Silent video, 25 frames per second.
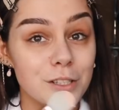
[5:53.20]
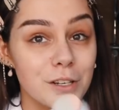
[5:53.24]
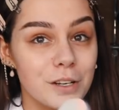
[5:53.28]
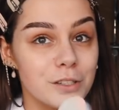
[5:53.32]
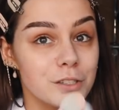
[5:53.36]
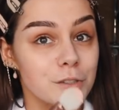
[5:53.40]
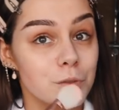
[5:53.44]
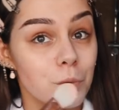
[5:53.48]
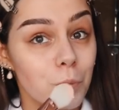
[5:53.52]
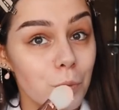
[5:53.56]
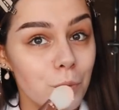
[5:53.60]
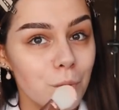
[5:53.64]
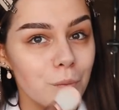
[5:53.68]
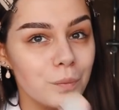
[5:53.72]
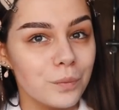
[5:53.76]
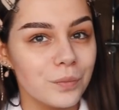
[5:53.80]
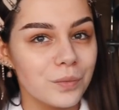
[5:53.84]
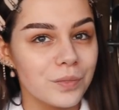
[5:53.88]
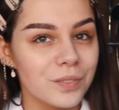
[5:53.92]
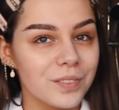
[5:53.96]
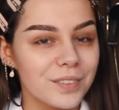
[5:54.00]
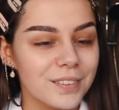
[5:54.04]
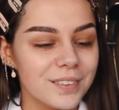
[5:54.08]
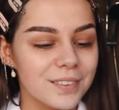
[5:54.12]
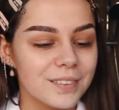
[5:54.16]
I just, ooh.
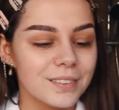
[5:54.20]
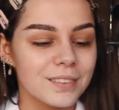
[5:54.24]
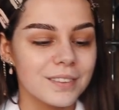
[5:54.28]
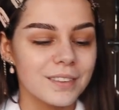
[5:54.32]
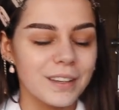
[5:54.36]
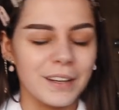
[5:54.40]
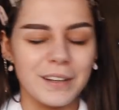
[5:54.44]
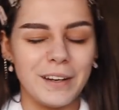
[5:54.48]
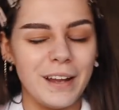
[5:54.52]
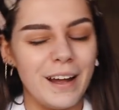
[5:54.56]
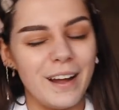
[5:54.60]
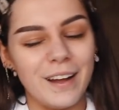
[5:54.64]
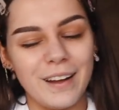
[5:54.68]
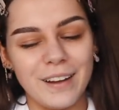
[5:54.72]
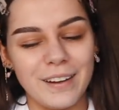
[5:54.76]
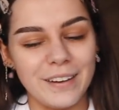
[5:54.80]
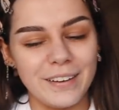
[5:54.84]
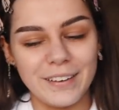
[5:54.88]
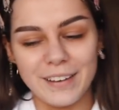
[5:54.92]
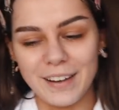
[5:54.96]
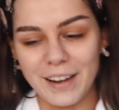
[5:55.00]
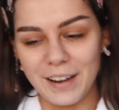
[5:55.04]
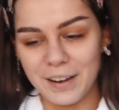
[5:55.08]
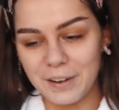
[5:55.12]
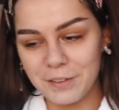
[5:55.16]
No,
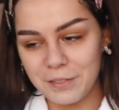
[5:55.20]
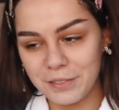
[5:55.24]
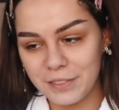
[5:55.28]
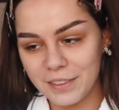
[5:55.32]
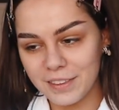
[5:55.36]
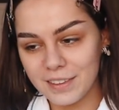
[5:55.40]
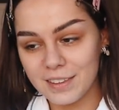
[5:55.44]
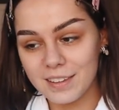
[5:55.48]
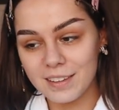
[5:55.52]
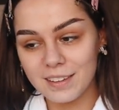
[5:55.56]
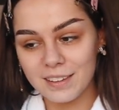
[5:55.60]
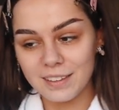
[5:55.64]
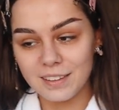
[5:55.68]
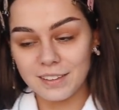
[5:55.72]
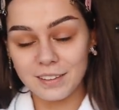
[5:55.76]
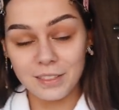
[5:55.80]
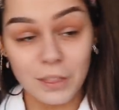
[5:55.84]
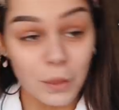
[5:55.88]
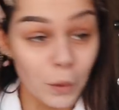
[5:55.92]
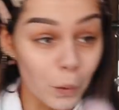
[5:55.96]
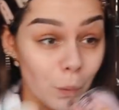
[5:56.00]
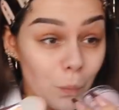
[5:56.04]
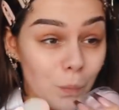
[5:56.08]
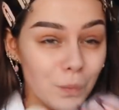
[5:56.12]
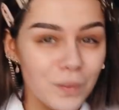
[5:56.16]
no.
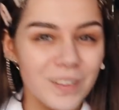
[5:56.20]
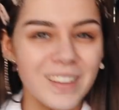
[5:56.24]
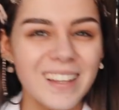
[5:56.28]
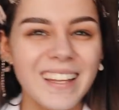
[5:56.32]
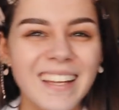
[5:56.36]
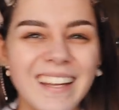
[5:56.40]
Oh,